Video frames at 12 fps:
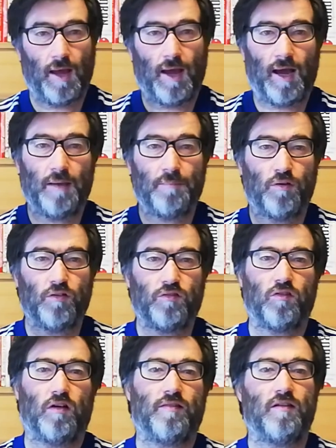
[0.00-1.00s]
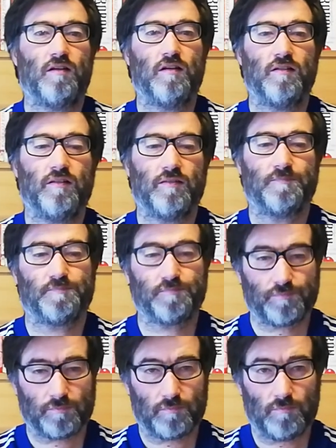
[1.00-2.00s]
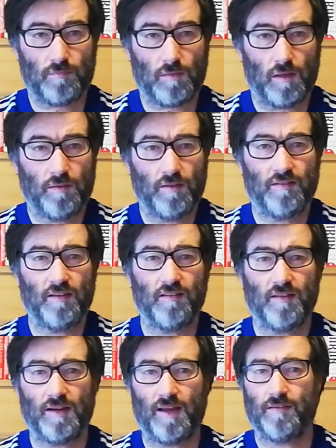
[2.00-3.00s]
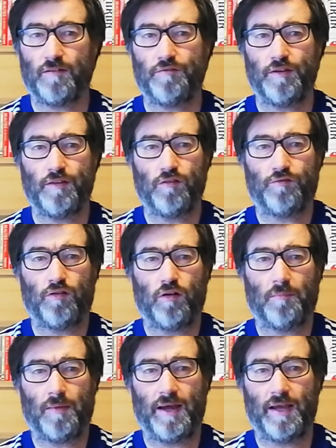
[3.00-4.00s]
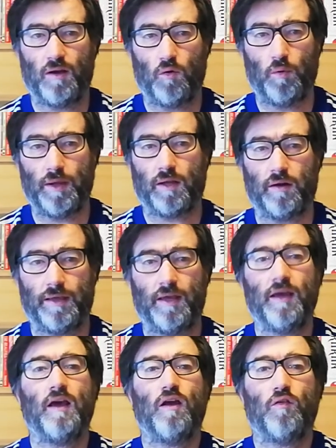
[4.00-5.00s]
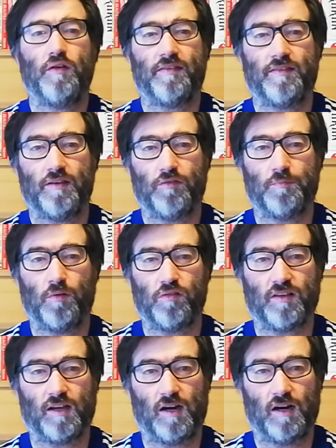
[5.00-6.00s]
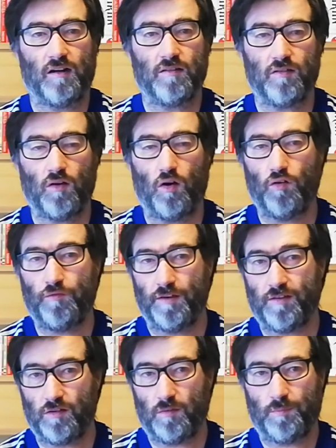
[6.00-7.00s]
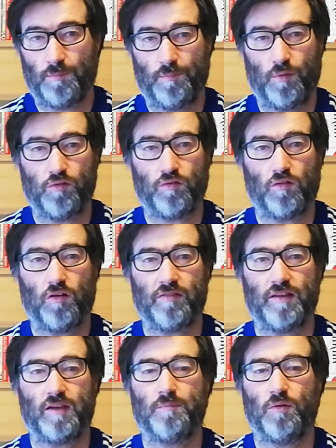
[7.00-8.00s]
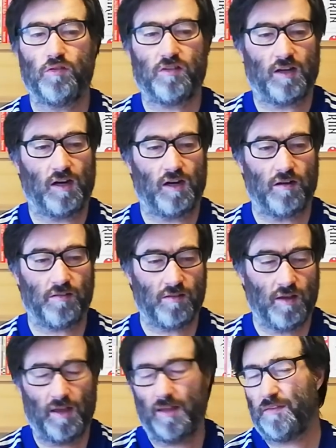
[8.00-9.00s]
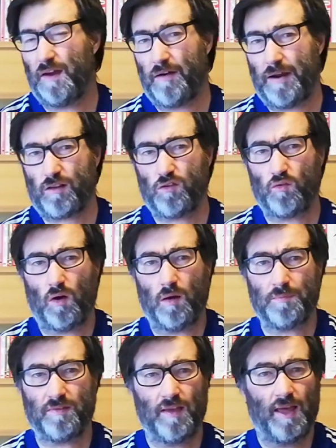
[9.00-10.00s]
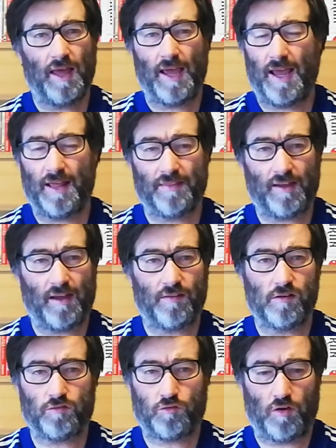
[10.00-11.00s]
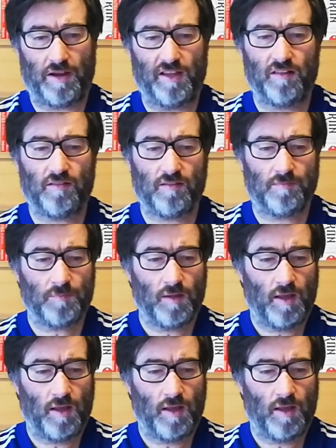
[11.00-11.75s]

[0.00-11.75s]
Hi, Postcrossers. This is another video for my weekly received postcards, official Postcrossing postcards, direct swaps, and other trades.